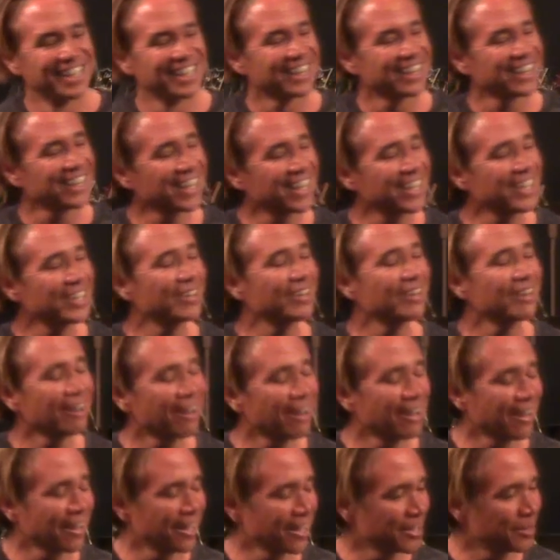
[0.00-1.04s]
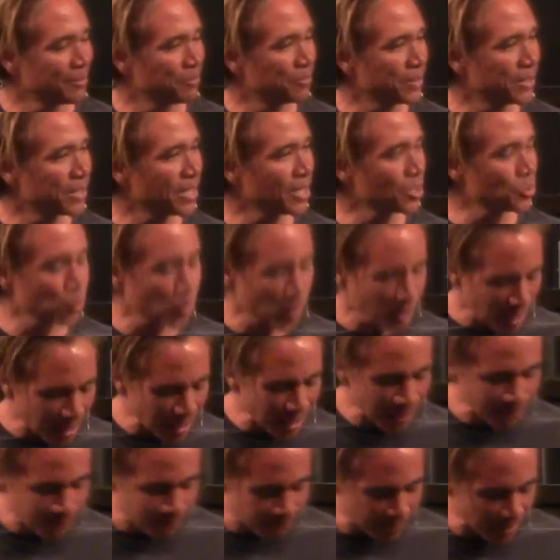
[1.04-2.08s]
Thank God. Because what I
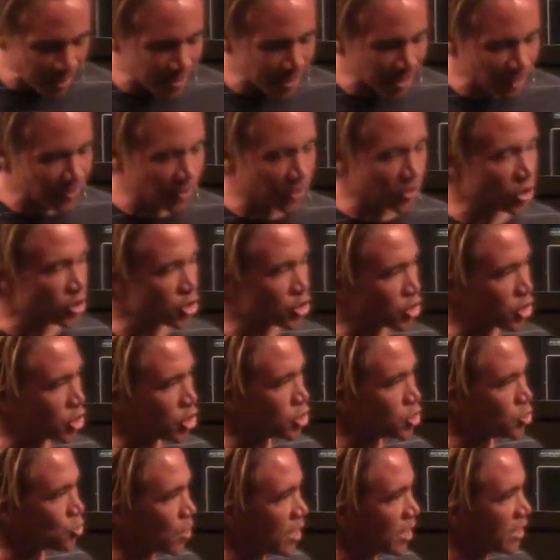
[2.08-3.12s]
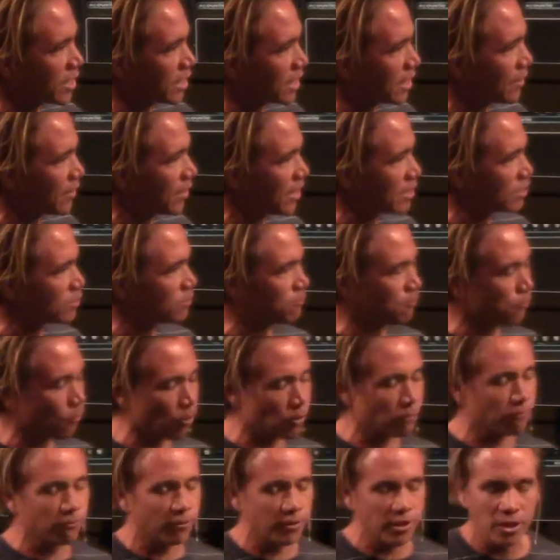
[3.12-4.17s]
have found out that the church right now has
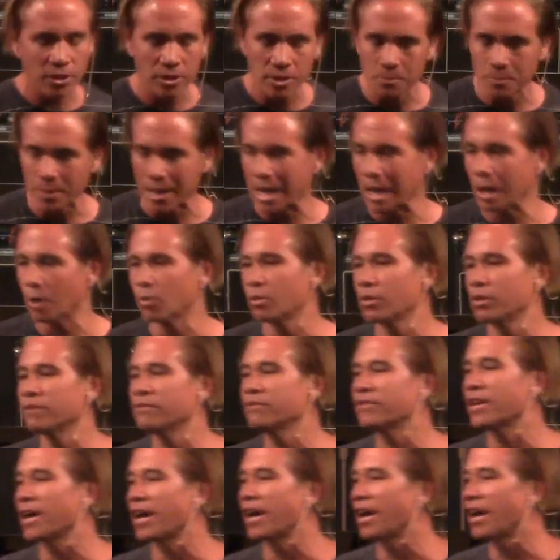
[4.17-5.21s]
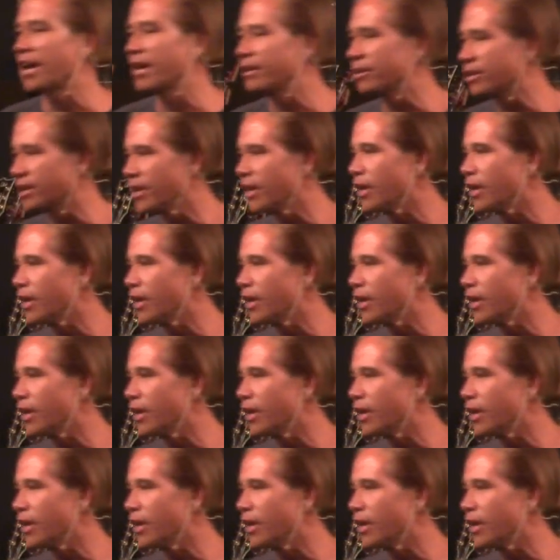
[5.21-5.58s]
forfeited the power of God